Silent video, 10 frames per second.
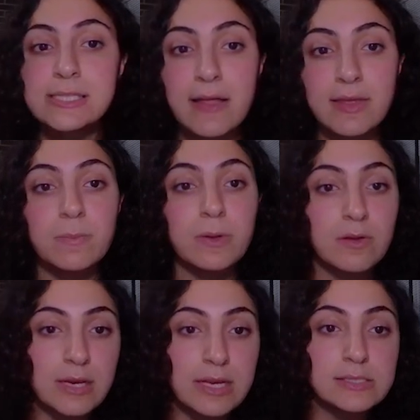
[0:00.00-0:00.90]
and the
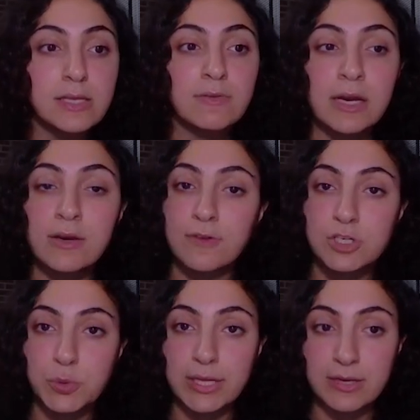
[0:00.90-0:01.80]
abilities of an
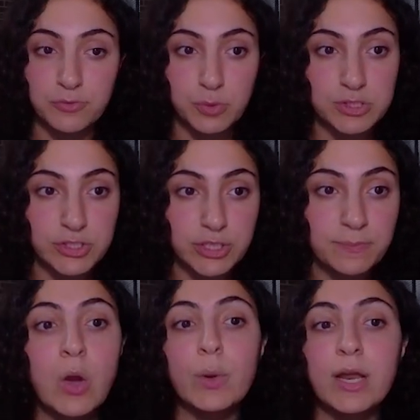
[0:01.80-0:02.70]
individual influencer.
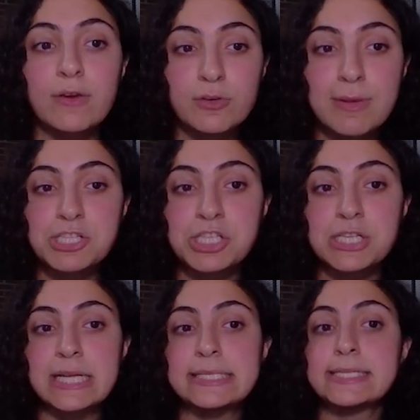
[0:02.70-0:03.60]
When information
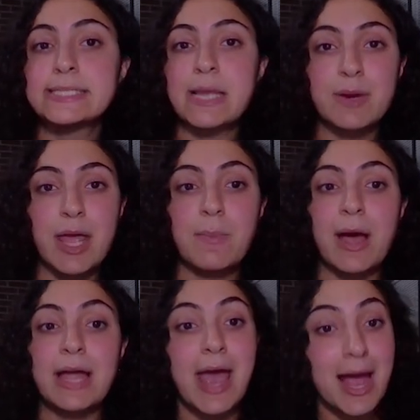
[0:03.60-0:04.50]
is disseminated by
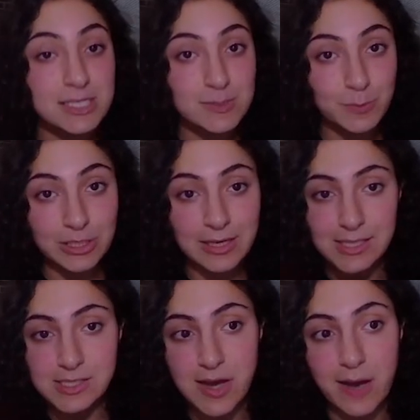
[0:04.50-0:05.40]
an expert in a
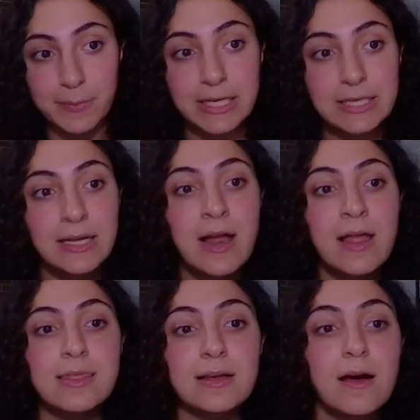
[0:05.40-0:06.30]
topic,
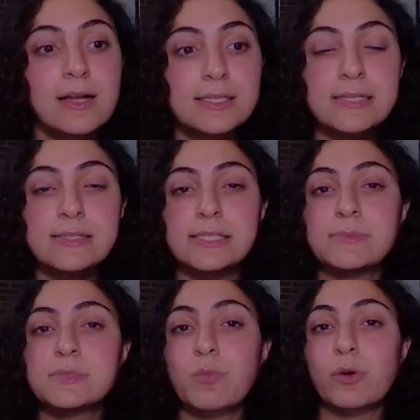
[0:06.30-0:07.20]
the content
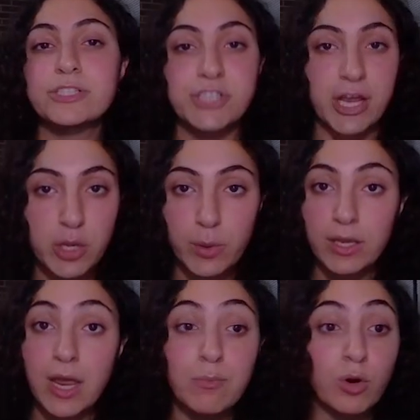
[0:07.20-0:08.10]
seems more genuine
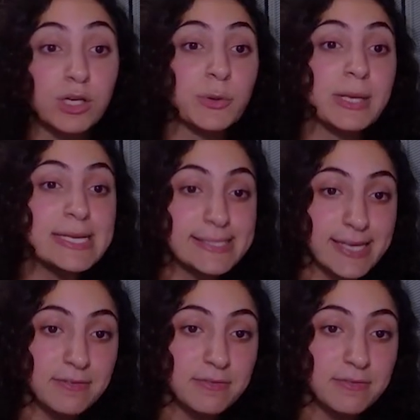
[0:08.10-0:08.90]
and more cohesive.